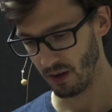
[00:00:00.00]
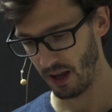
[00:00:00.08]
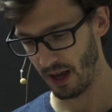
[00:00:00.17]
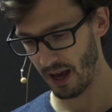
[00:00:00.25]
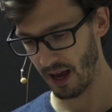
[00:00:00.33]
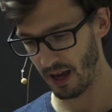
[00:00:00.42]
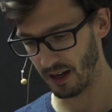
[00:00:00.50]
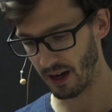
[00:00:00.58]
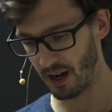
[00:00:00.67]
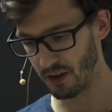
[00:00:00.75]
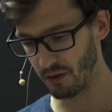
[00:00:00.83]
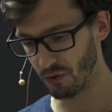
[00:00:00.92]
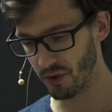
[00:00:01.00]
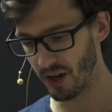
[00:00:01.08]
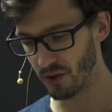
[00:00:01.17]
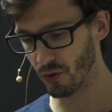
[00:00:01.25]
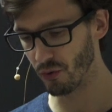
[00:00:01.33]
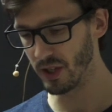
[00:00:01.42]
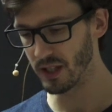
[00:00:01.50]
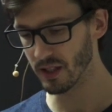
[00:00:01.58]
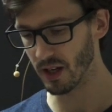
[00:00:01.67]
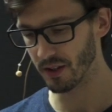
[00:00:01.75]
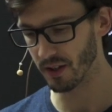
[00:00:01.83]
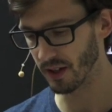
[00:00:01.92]
And I try to
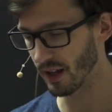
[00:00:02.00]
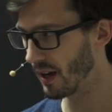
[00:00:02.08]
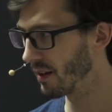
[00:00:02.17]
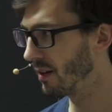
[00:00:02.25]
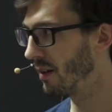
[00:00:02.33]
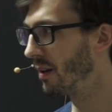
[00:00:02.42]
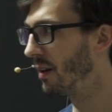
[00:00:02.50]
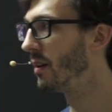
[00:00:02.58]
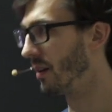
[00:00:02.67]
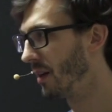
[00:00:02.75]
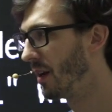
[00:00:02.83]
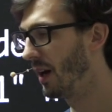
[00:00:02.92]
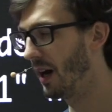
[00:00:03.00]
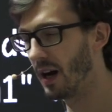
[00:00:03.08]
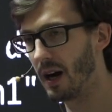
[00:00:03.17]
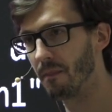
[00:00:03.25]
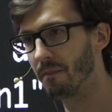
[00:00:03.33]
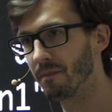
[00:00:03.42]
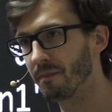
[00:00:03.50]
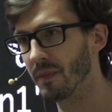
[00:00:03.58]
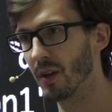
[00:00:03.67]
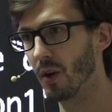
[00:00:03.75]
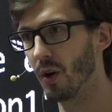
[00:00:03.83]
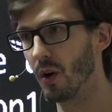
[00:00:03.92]
restart it again.
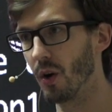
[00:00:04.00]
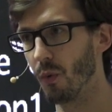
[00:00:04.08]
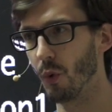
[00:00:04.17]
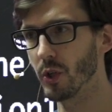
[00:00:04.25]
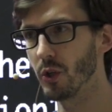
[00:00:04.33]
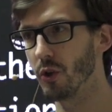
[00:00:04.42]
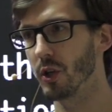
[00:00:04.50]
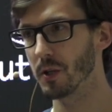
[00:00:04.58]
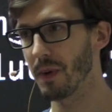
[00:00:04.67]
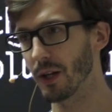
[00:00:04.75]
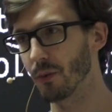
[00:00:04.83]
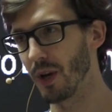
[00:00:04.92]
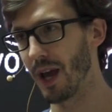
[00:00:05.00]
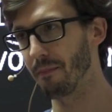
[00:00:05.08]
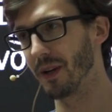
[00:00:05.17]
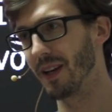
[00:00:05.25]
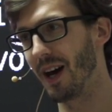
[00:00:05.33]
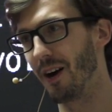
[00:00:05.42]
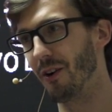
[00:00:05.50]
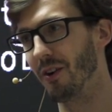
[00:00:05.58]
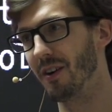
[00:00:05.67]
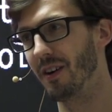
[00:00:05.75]
What do you expect will happen now?